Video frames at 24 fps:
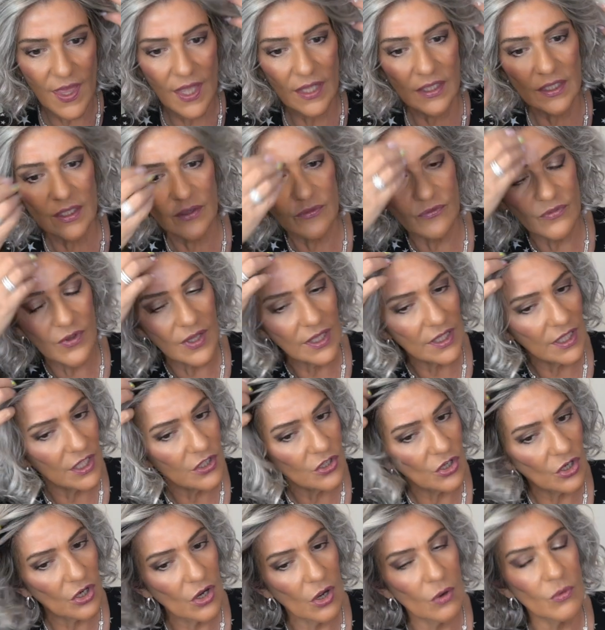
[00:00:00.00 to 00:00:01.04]
Ellen Wille,
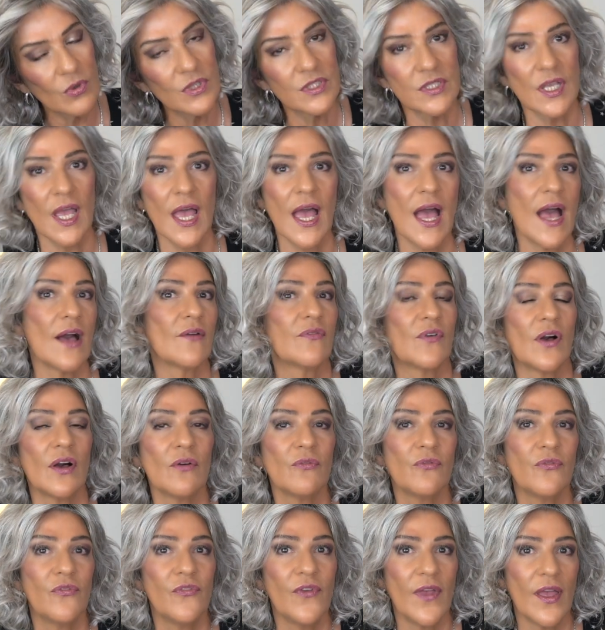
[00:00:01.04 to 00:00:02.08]
you're going to have a
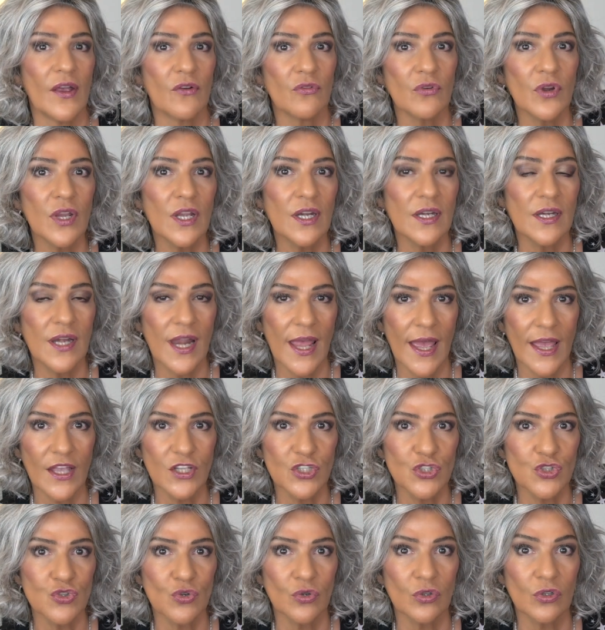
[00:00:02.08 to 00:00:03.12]
very
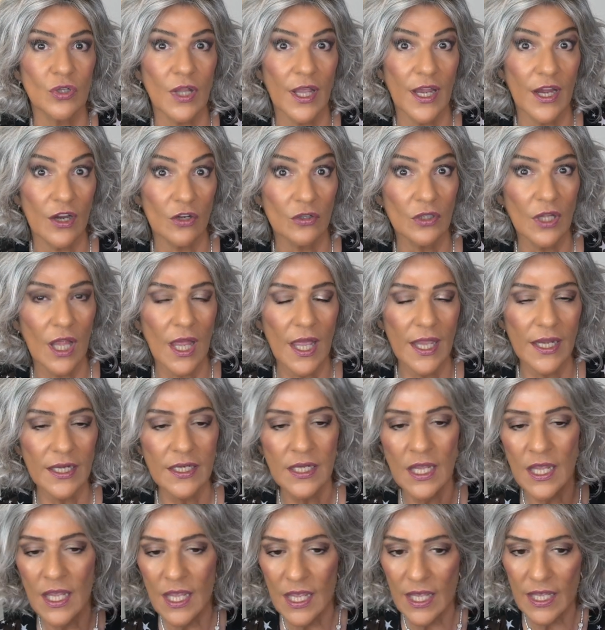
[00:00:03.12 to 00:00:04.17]
natural
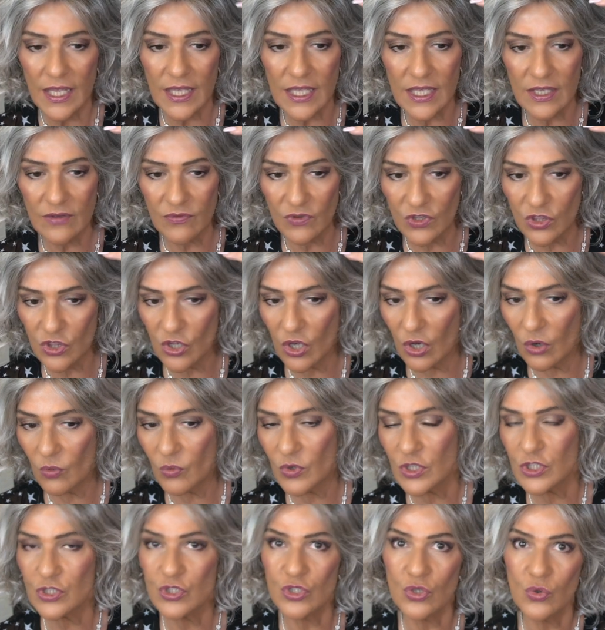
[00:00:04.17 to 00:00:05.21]
hairline, even though
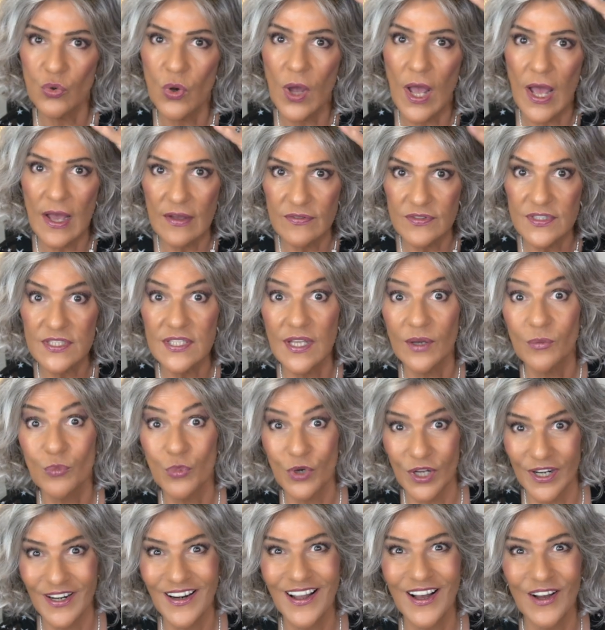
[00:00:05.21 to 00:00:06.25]
we do have
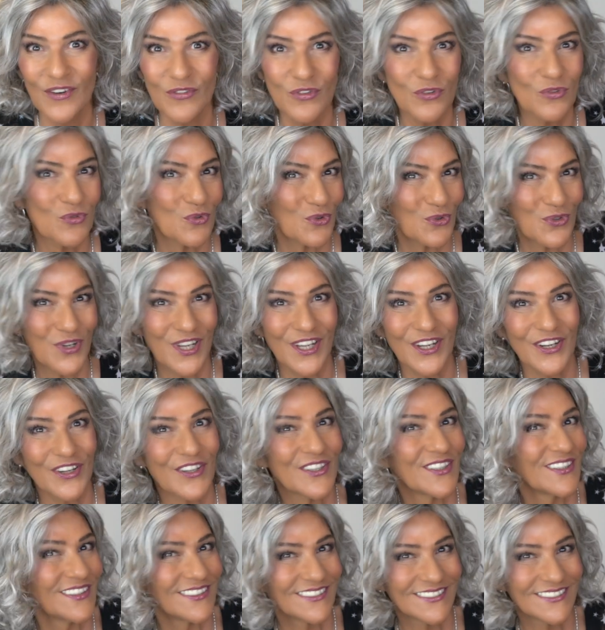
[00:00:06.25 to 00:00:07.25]
somewhat of a root here.